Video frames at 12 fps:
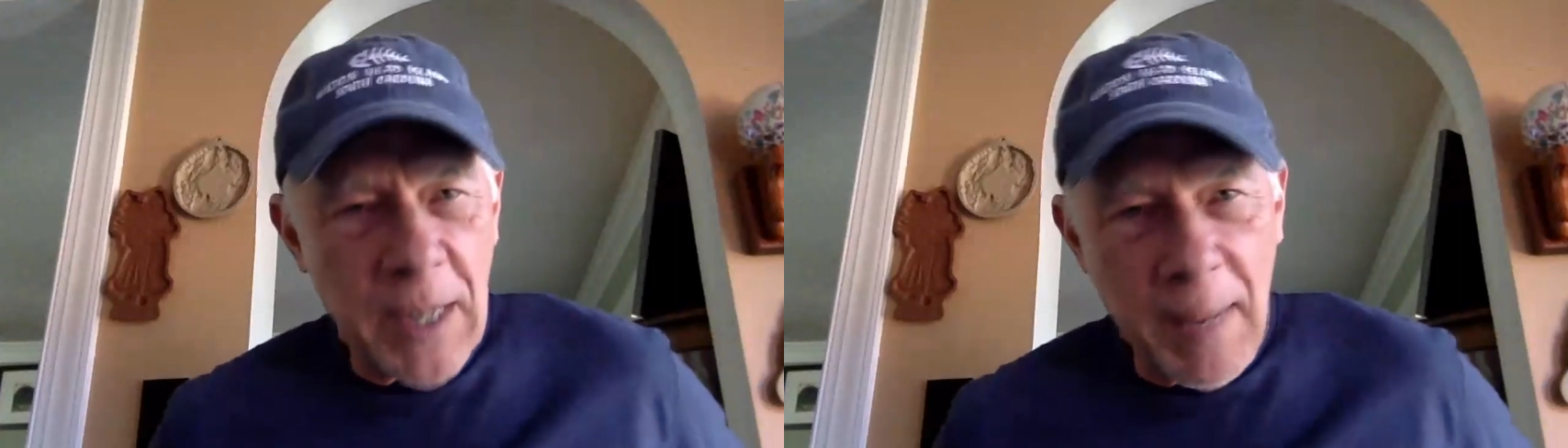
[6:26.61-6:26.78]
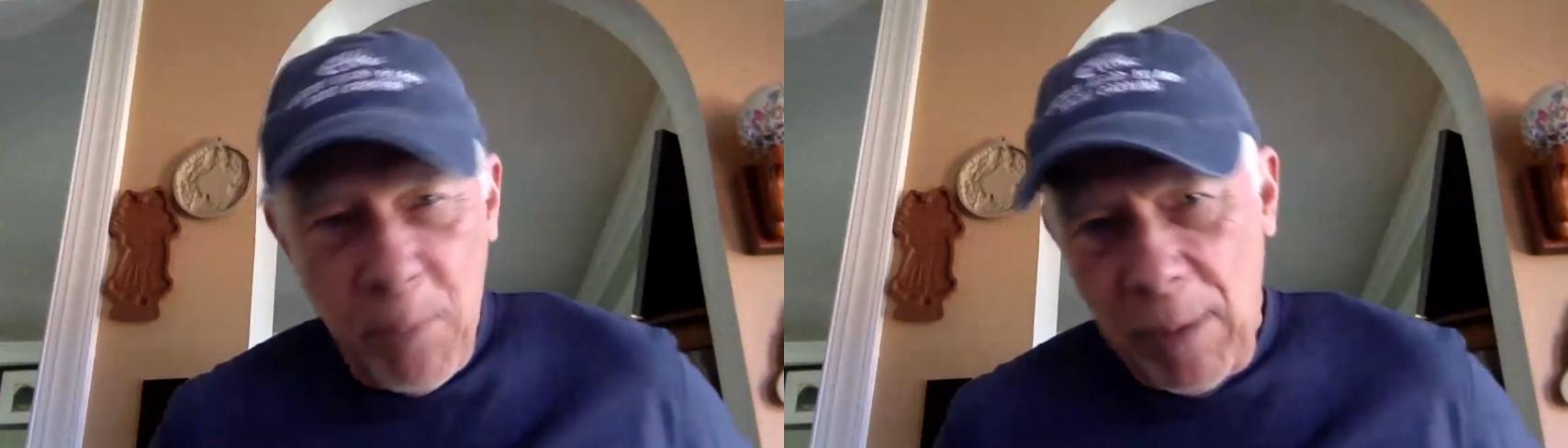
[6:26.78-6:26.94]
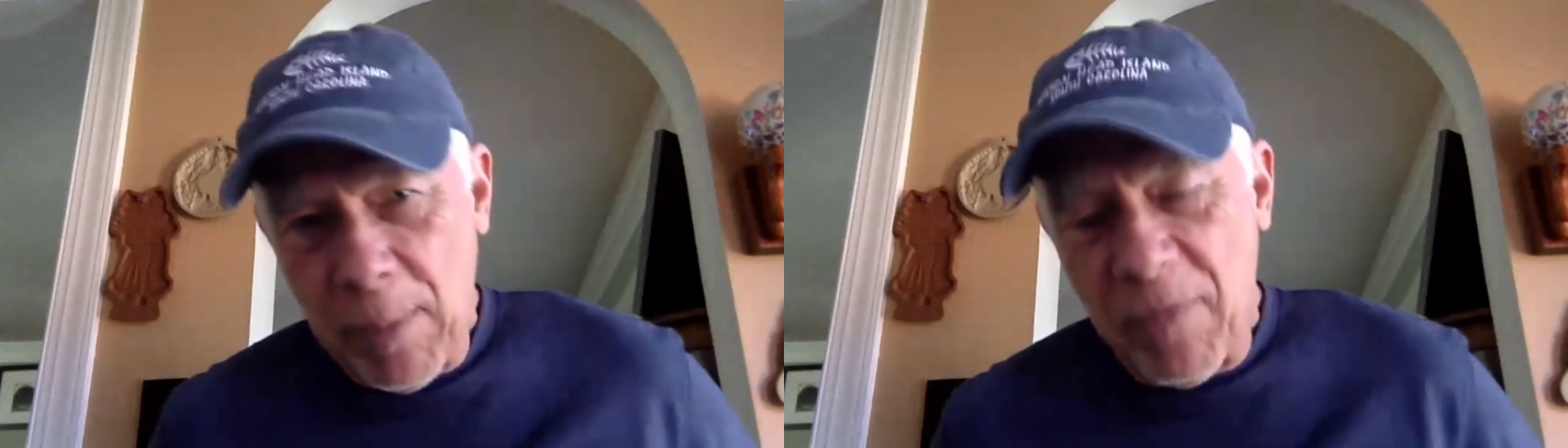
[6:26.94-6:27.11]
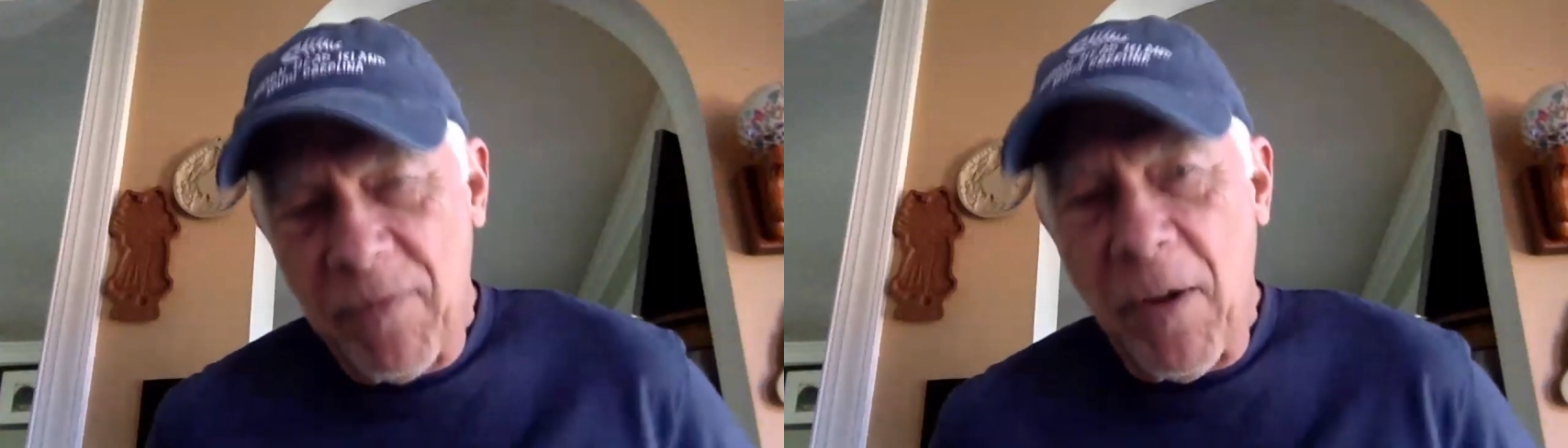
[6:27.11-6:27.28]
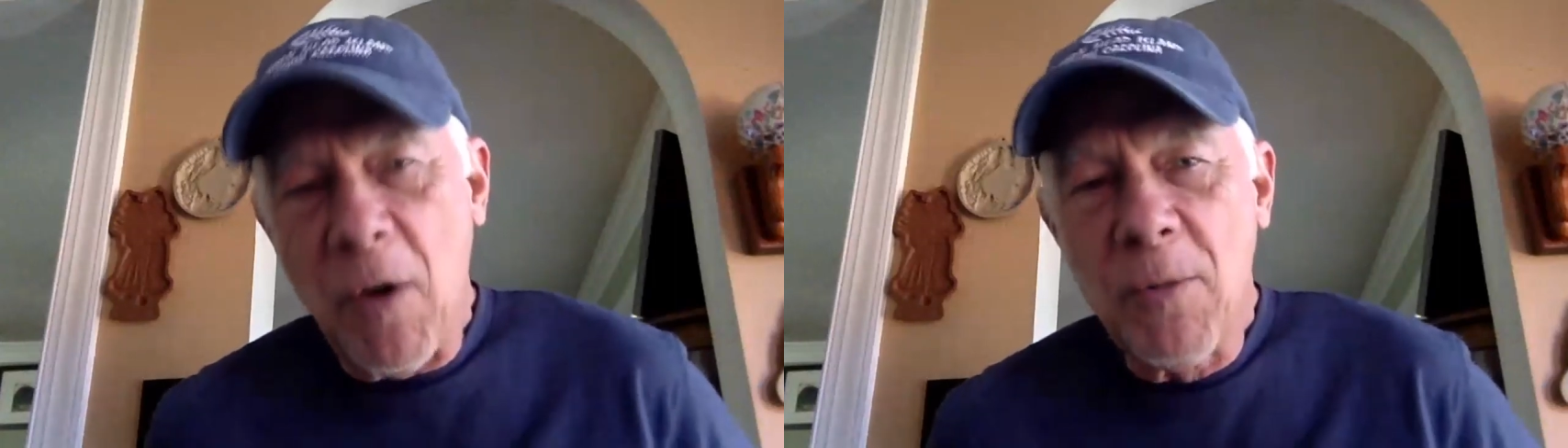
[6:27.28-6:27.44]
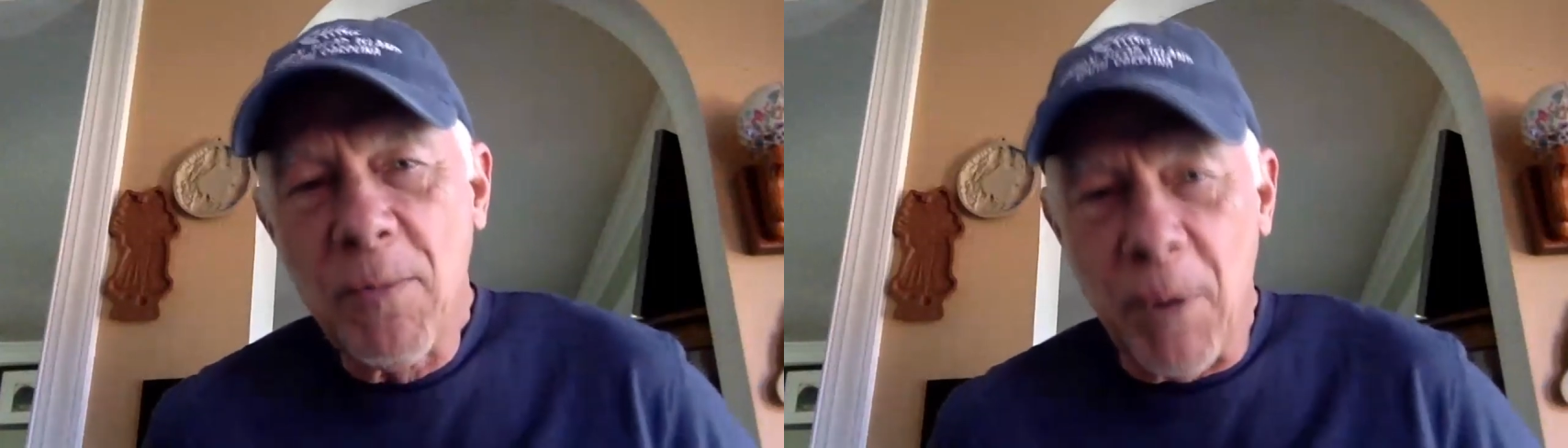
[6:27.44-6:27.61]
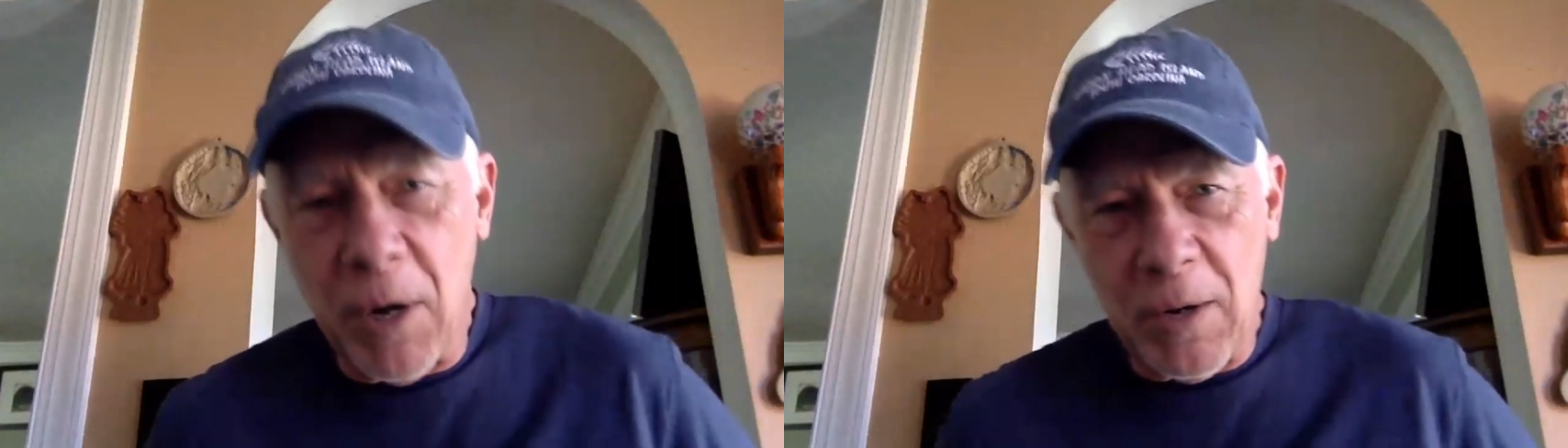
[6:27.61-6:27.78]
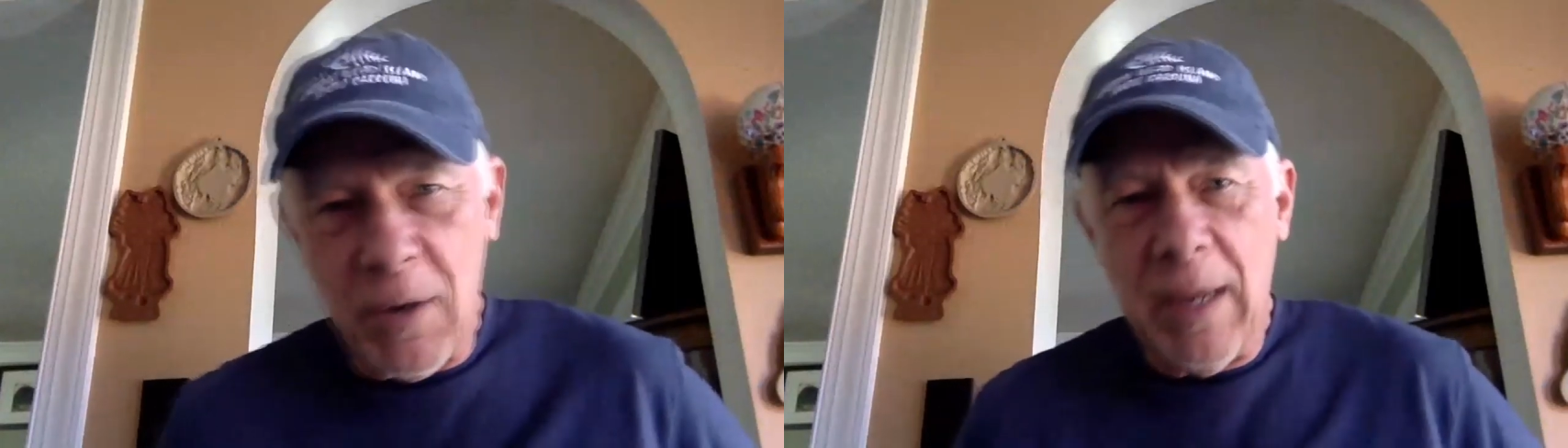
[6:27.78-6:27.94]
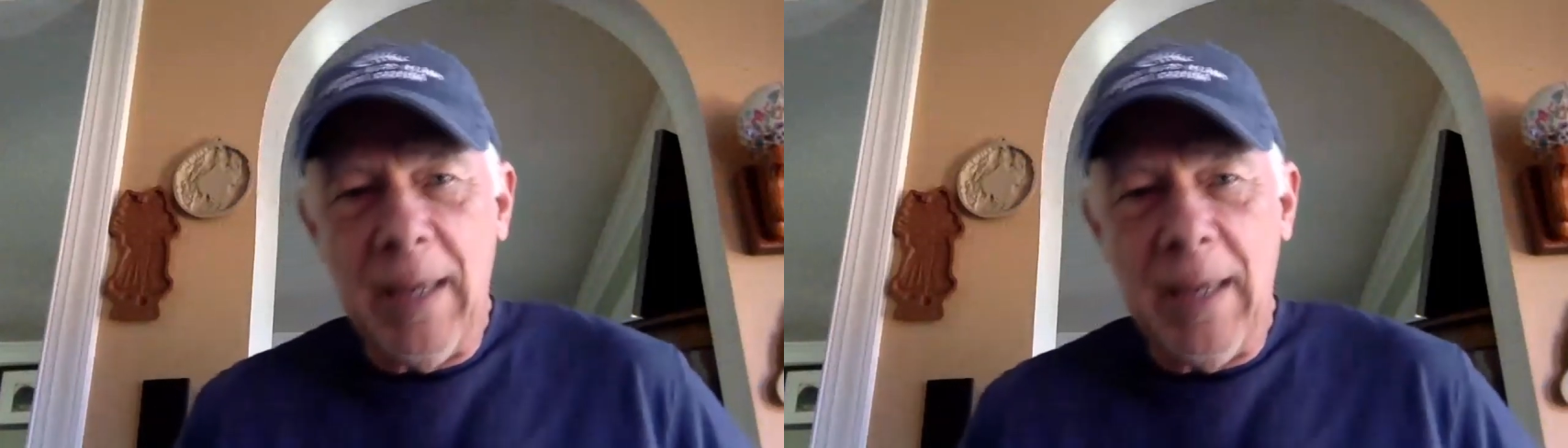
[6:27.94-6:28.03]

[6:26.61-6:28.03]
they print up a phone book,